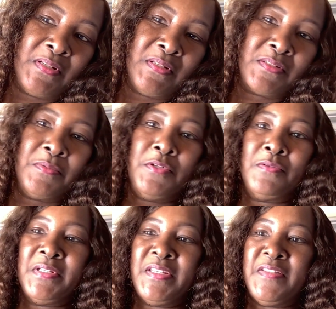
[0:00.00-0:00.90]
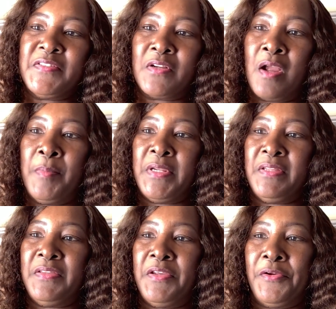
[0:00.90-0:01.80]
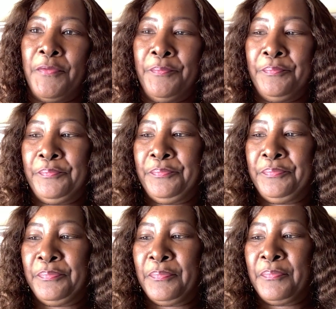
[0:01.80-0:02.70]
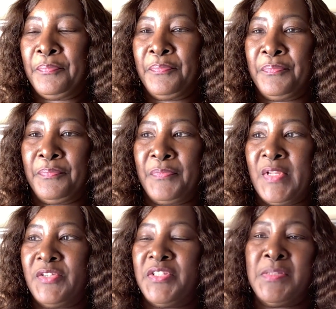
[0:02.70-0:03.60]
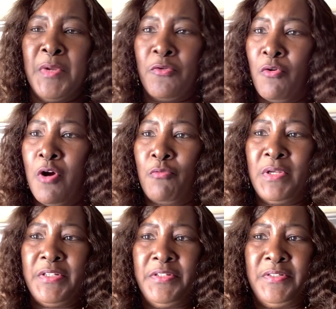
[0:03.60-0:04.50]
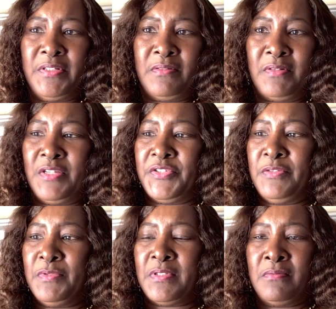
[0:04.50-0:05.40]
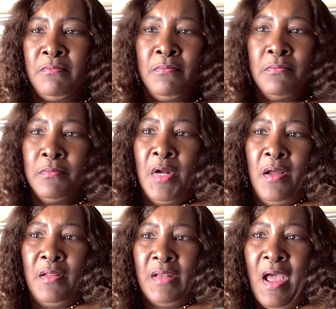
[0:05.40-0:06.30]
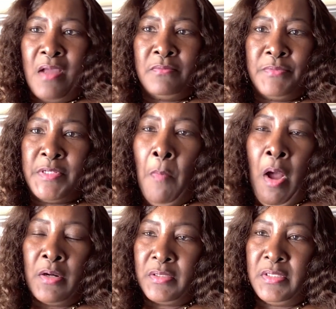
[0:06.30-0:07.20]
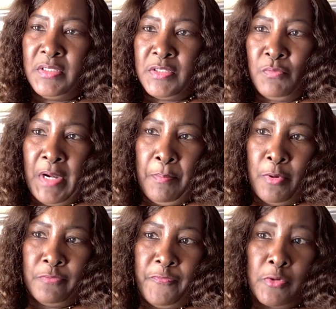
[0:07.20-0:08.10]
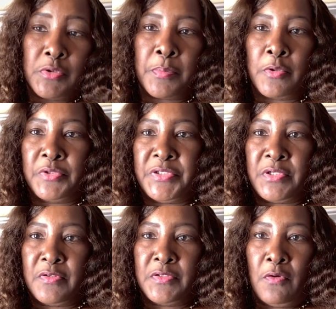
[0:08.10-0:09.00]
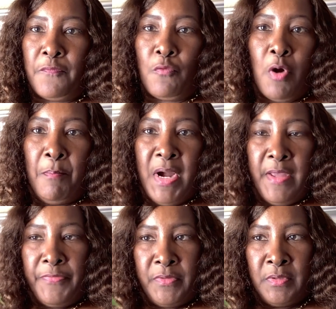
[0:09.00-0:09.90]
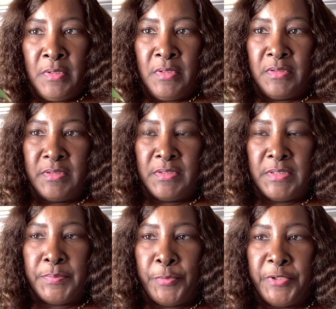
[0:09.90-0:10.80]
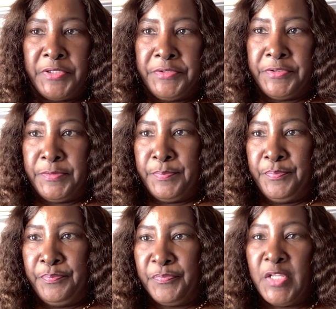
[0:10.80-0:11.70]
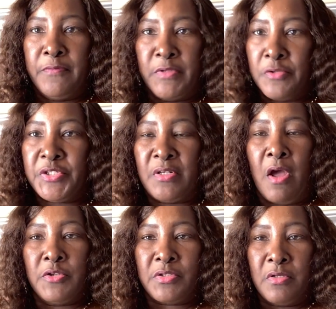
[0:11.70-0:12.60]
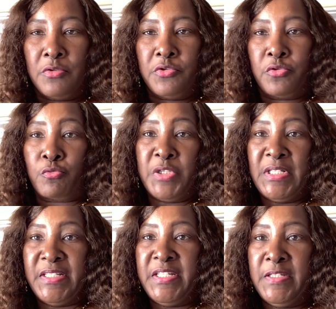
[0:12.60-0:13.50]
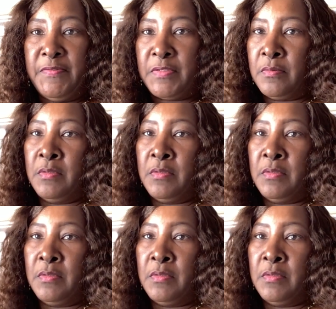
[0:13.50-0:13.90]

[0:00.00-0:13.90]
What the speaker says: Some new leaves are coming in there. She's been growing really good because she was a lot smaller than this when I first purchased her. So for a month, this is pretty good, even though she lost those 3 leaves,